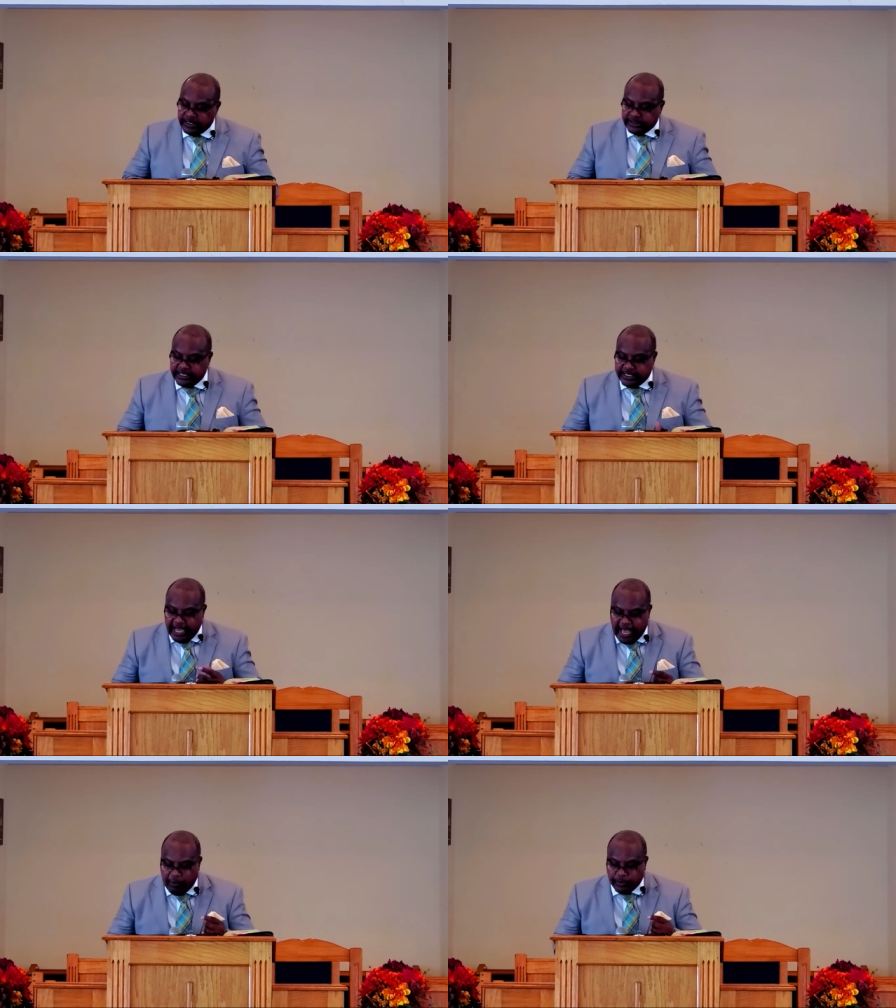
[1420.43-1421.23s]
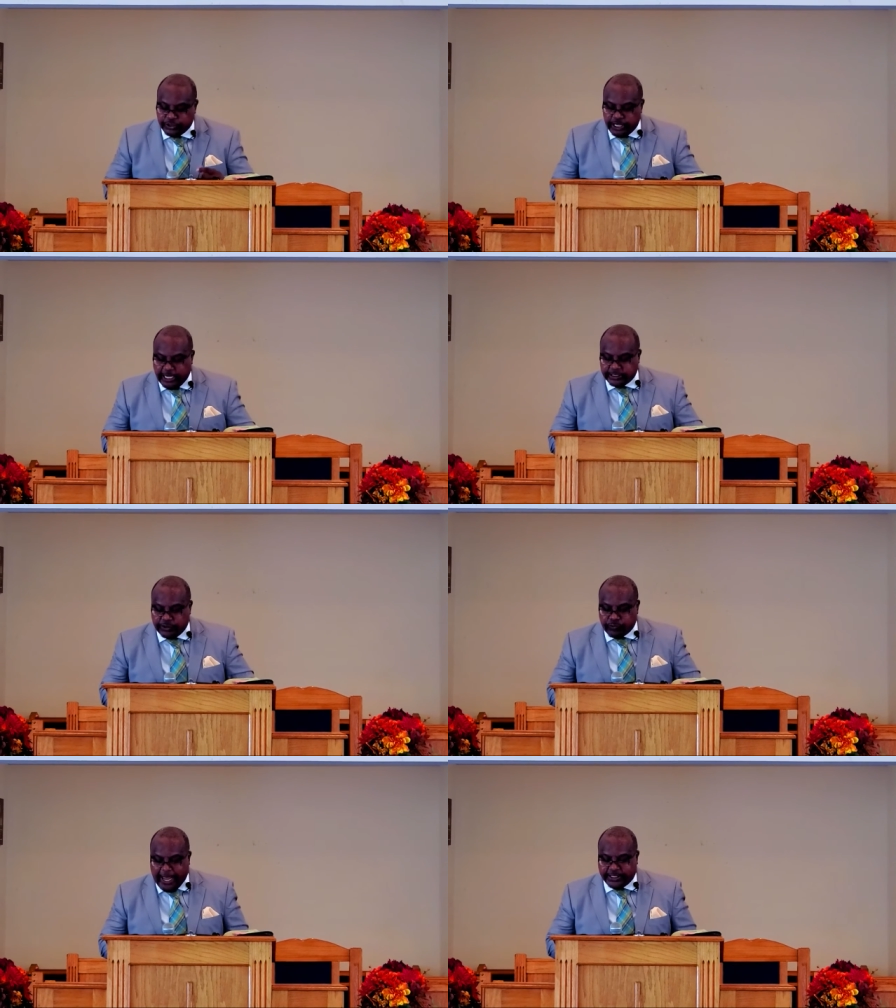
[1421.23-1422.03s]
See, God will judge
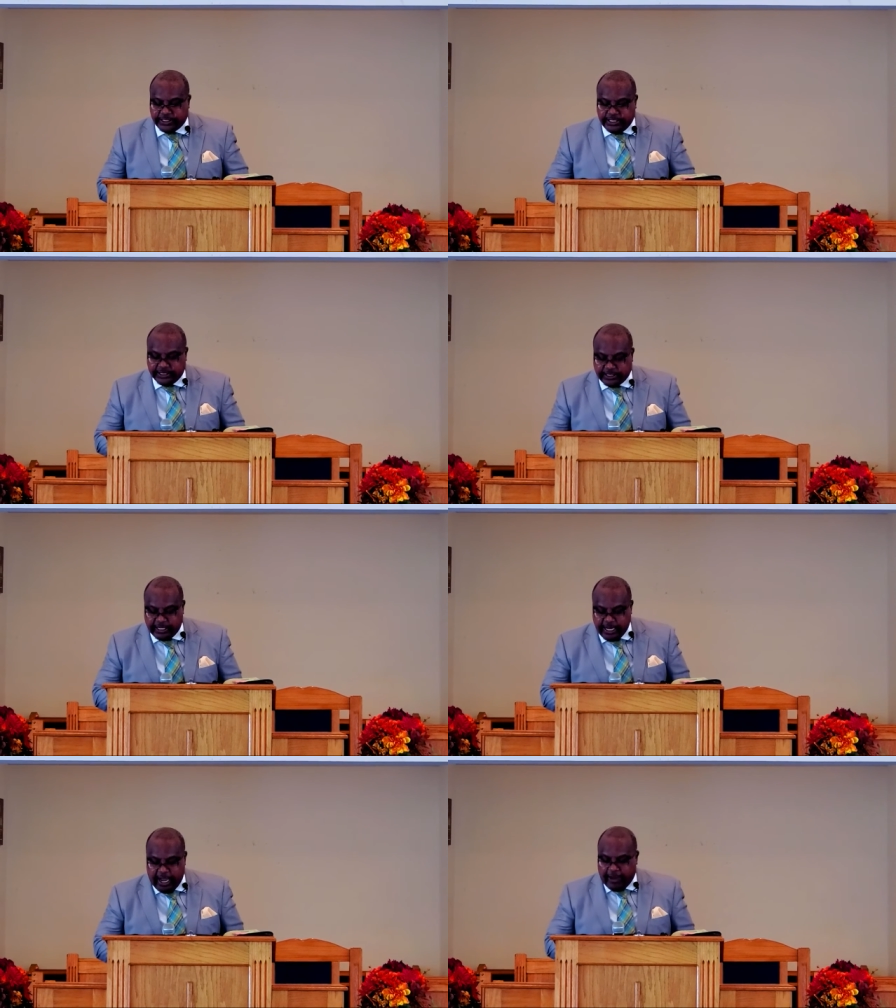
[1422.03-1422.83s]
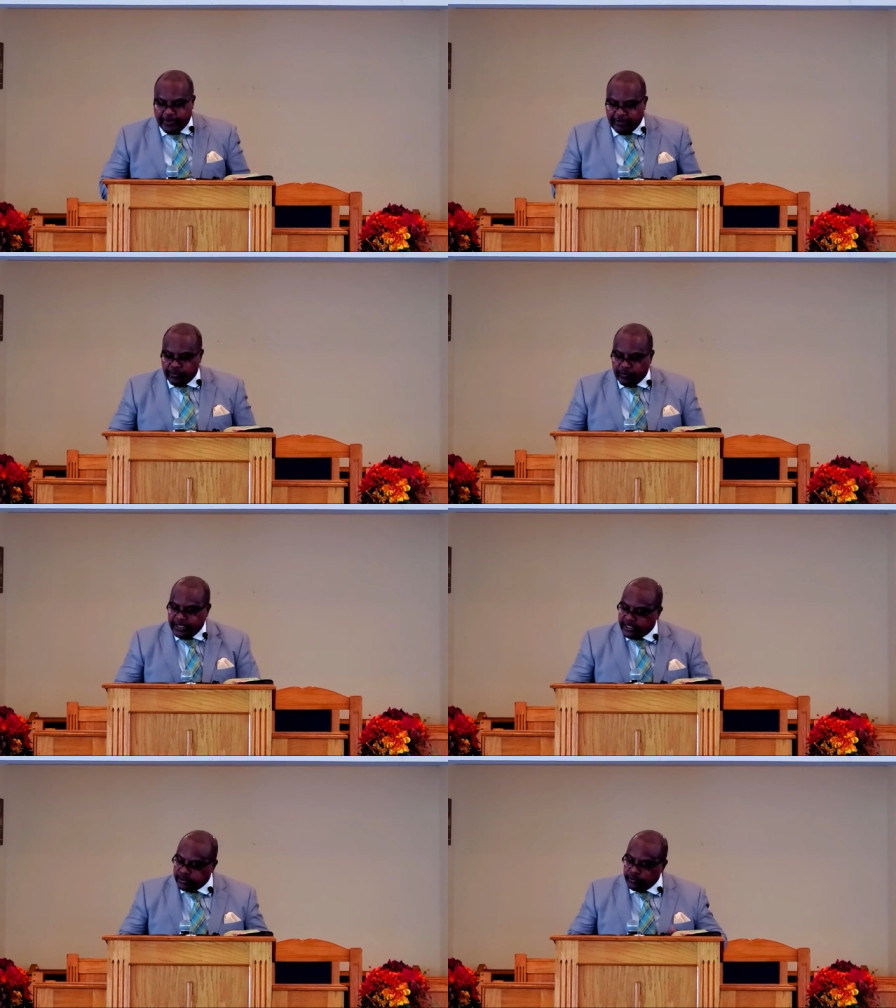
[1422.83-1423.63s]
the righteousness of
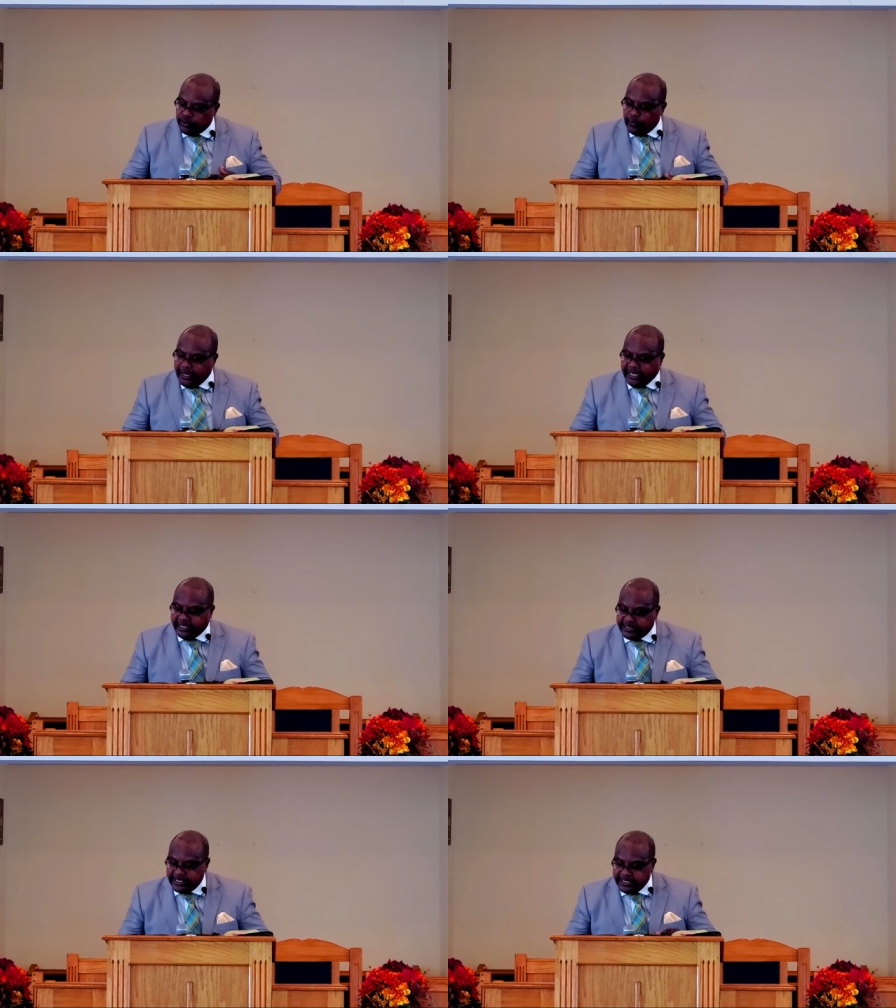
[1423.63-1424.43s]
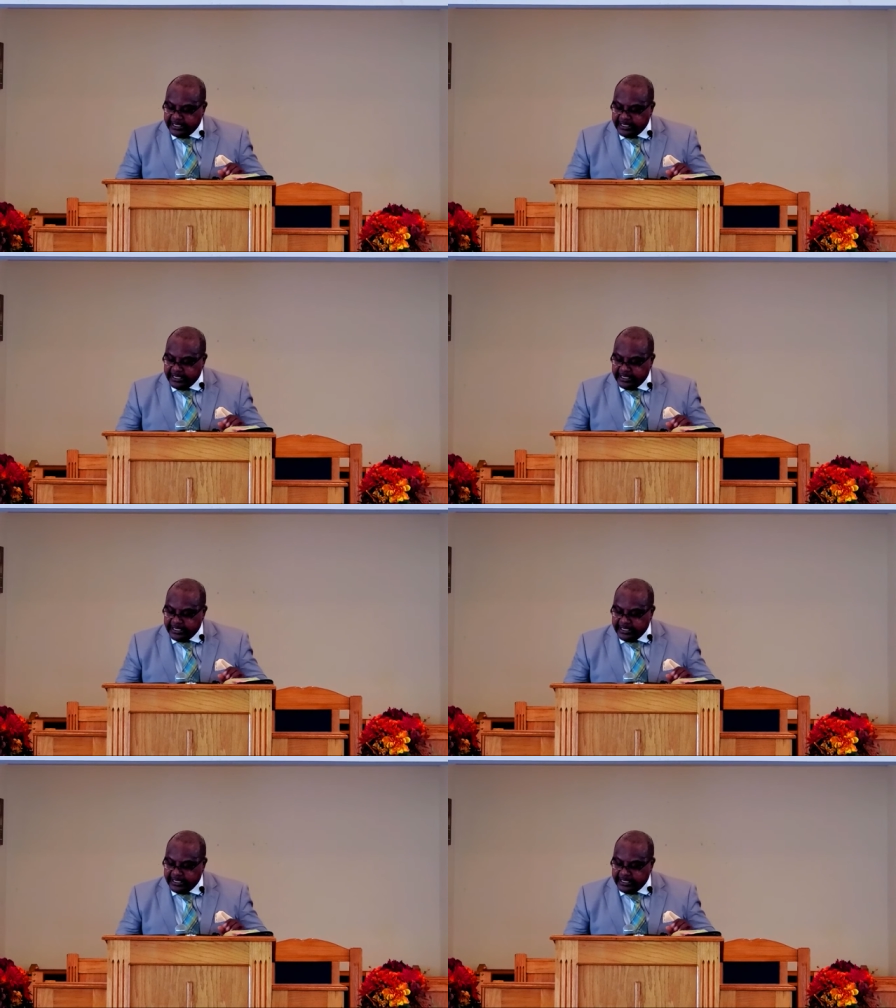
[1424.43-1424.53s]
everyone, including the wicked.